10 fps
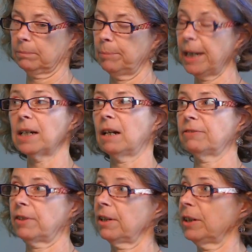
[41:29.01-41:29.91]
big
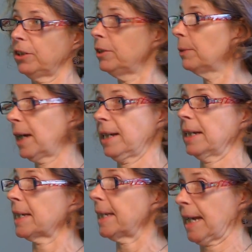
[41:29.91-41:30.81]
enough for you and I
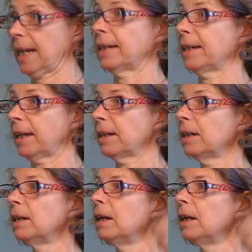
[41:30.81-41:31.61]
to stand in,